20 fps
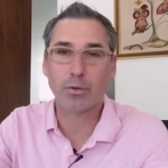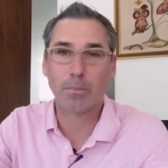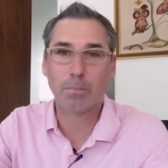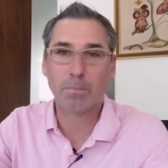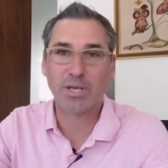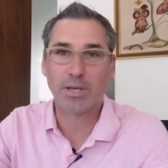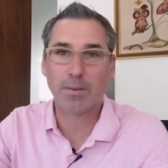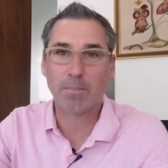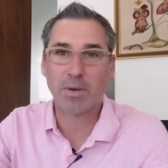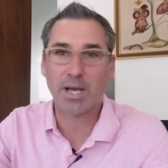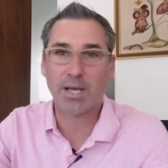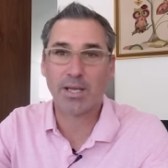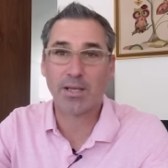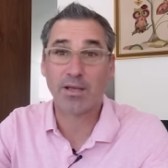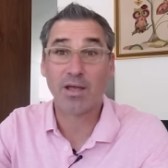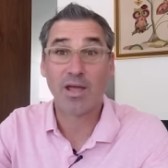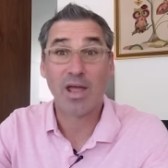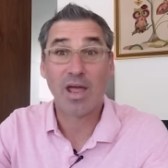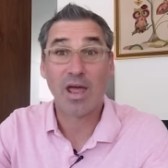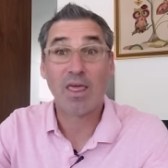on your BMI.
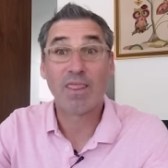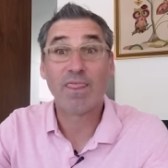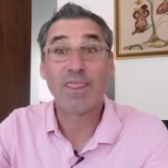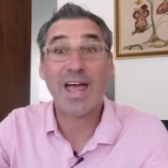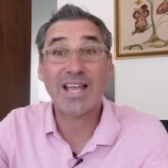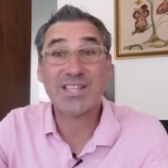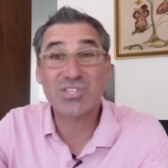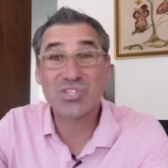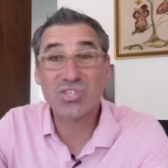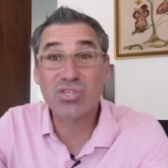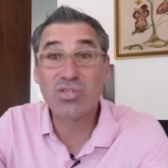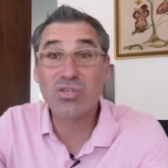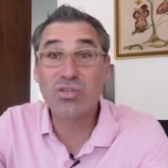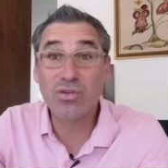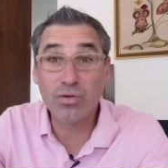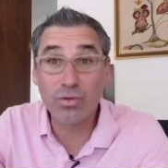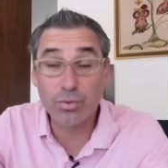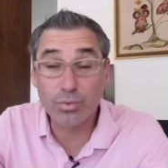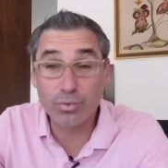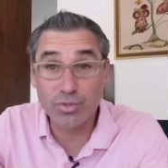That's
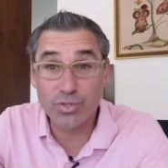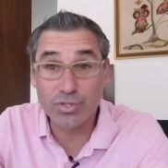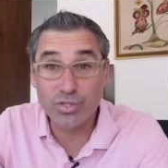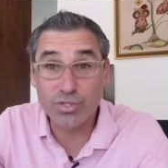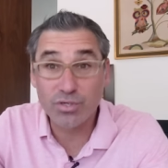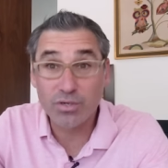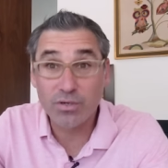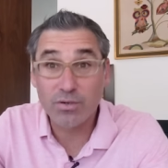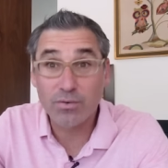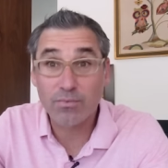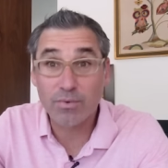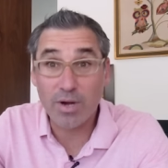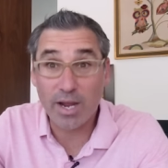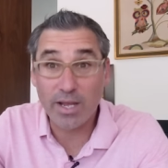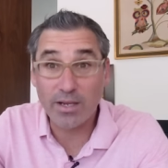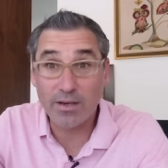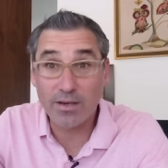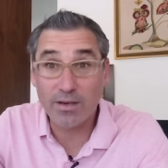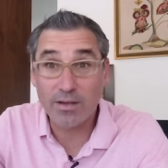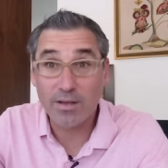huge,
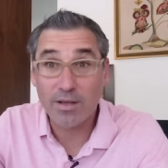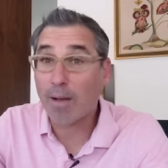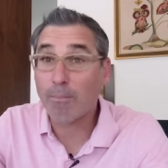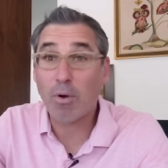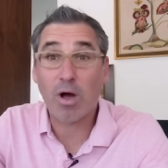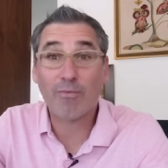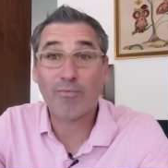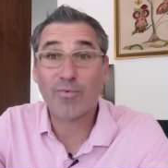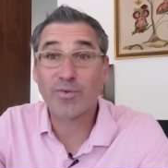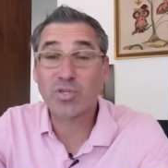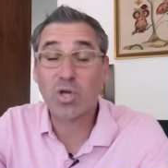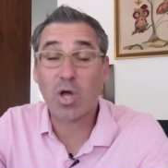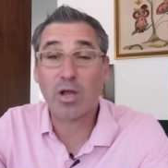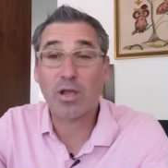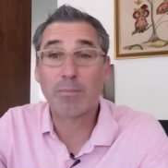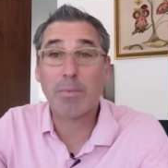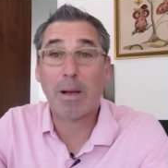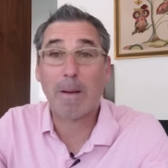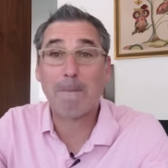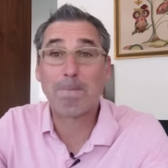right? I'm often
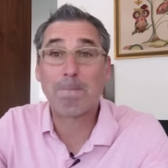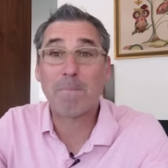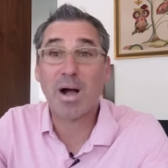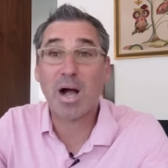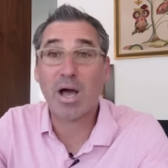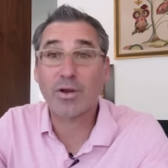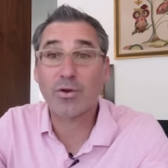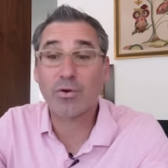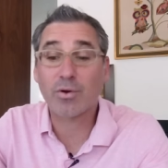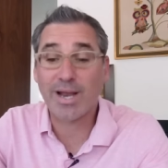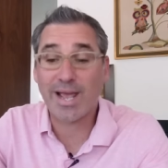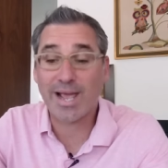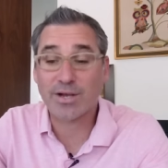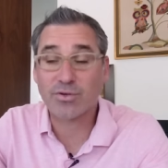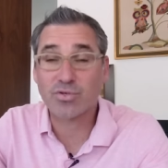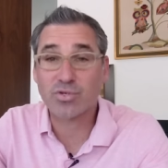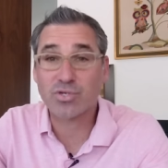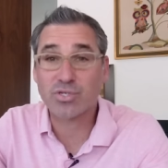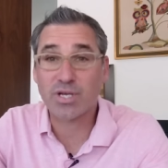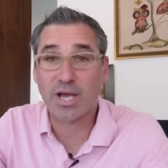talking about moderate
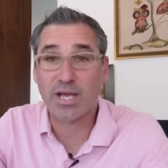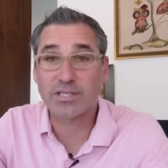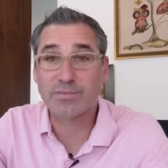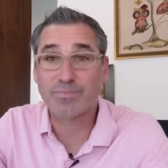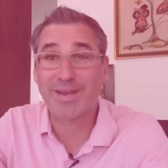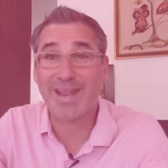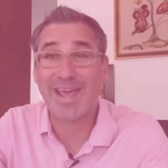exercise,